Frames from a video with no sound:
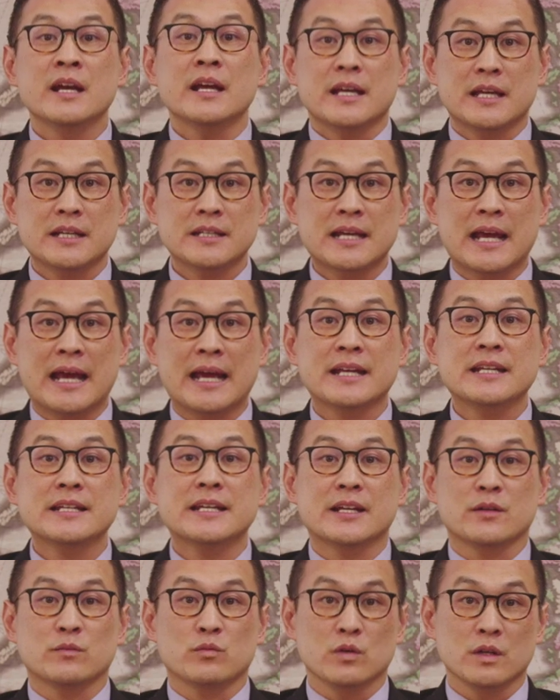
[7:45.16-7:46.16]
it can
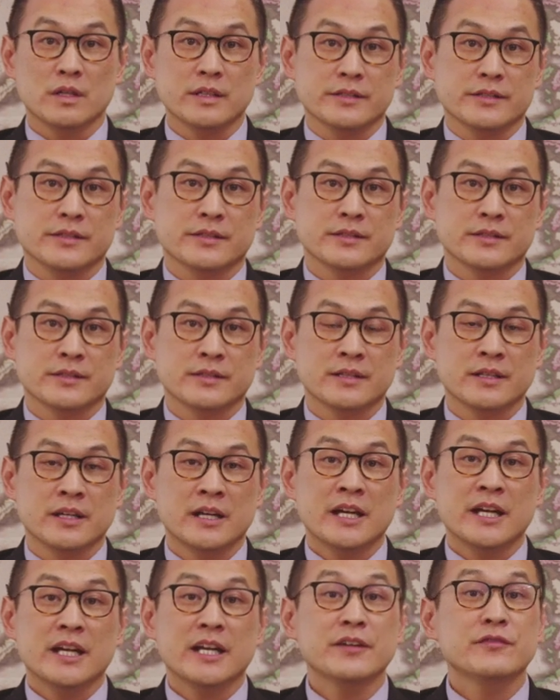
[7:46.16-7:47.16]
get worse.
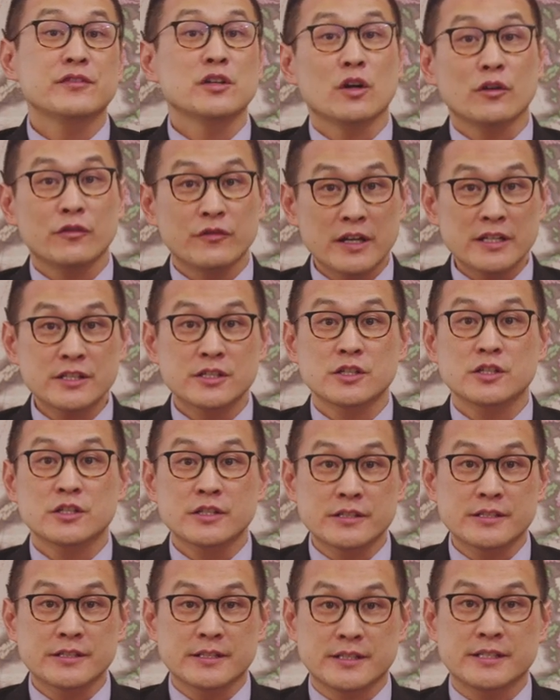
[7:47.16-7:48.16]
If the offense is
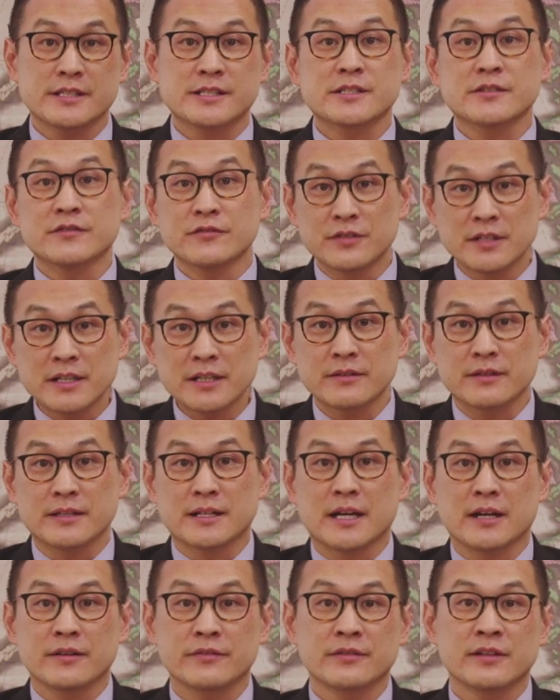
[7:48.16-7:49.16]
considered severe
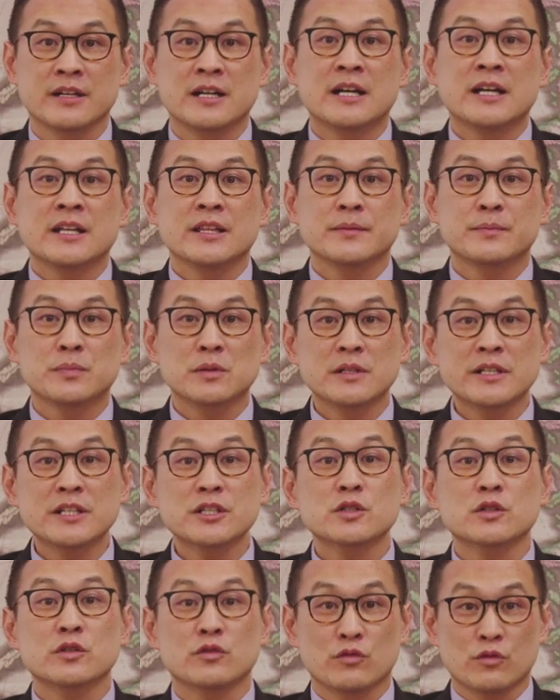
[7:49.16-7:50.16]
enough, the police
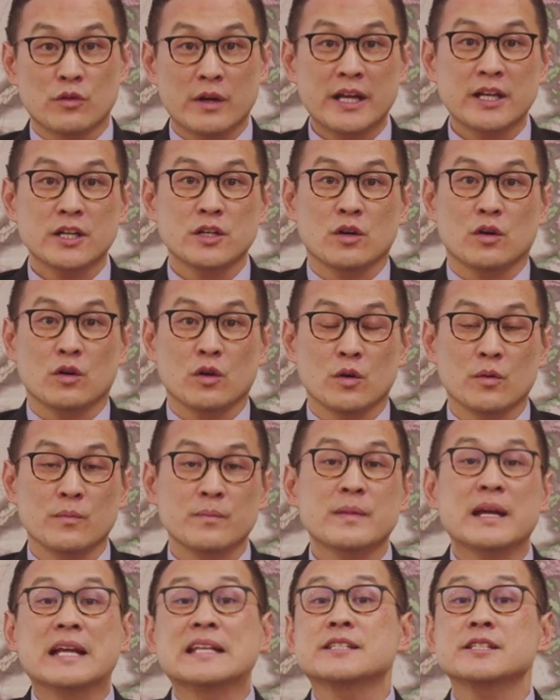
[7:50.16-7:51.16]
could raid your
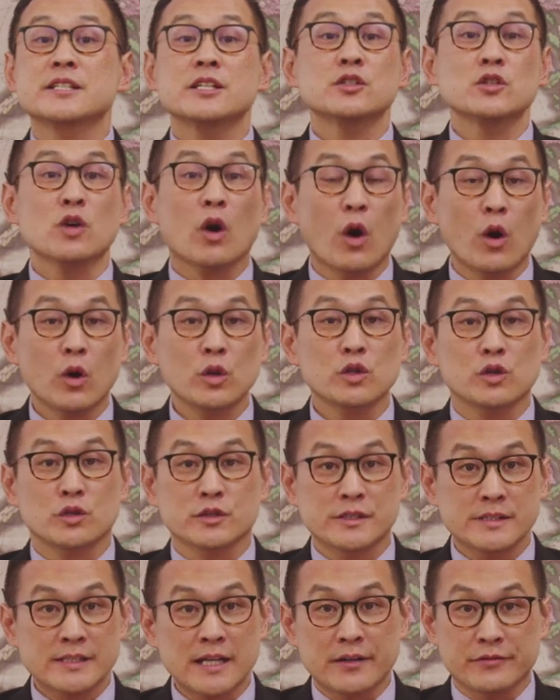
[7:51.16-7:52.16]
home and seize all your
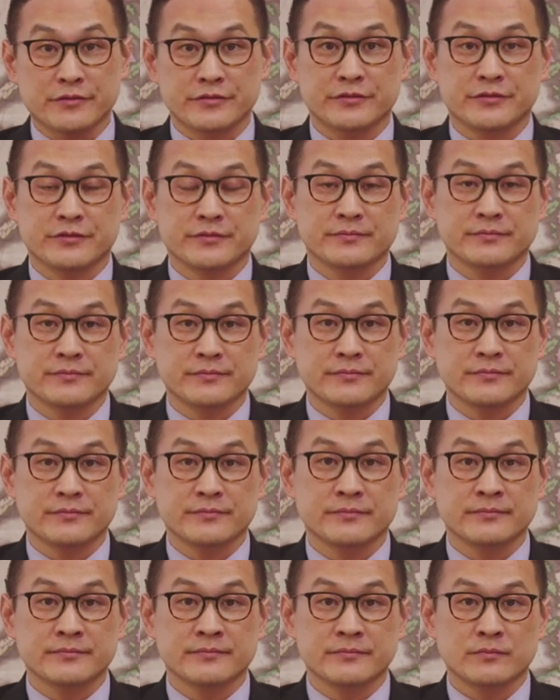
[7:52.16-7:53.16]
stuff.
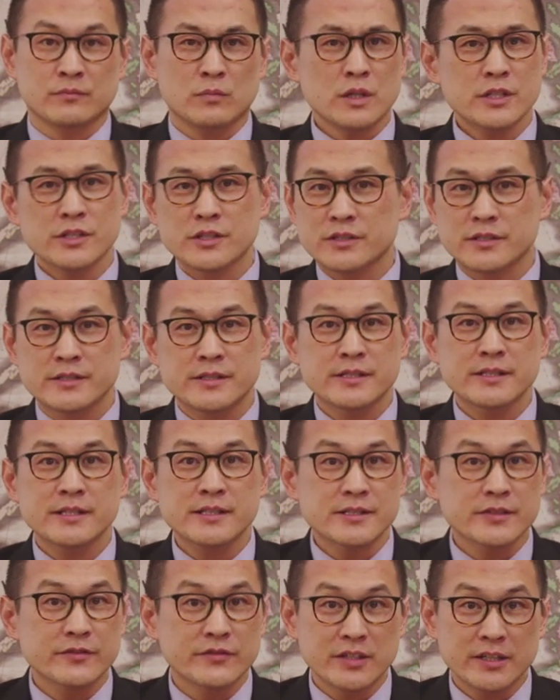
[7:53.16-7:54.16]
What is considered
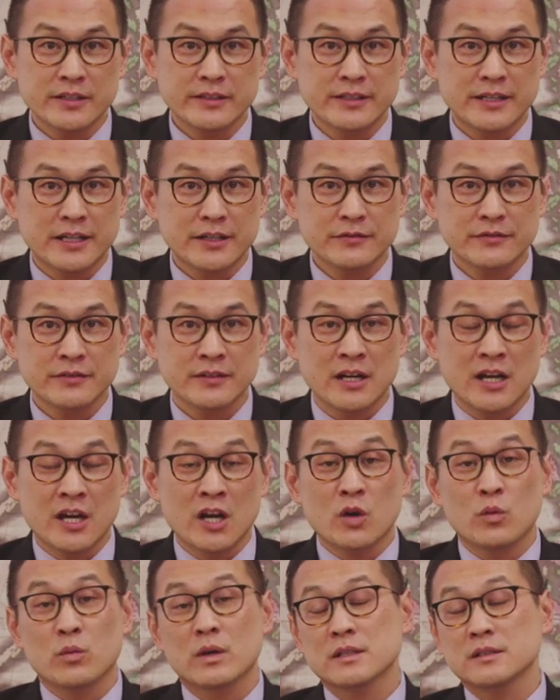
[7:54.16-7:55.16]
severe enough?
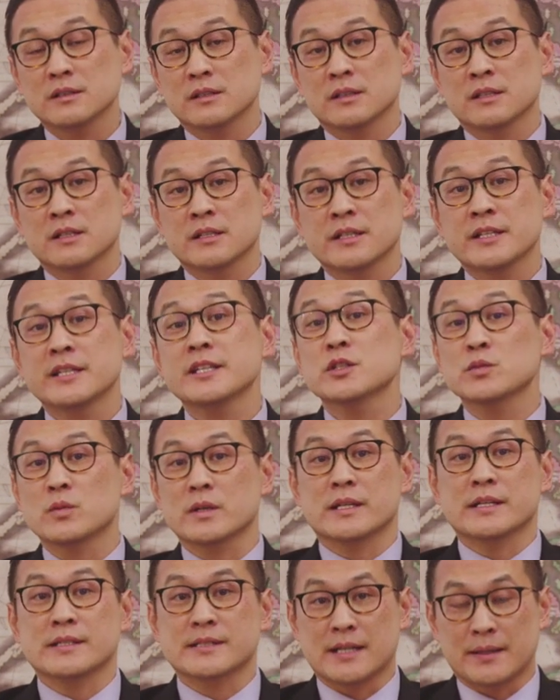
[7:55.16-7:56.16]
Well, here's
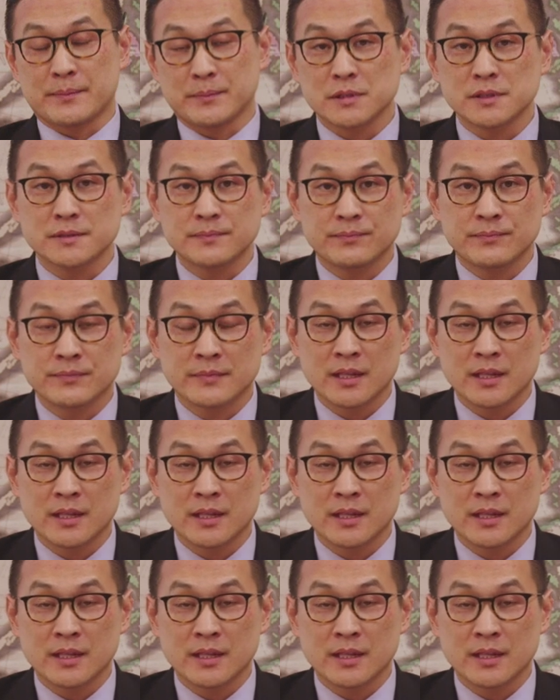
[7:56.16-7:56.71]
one example.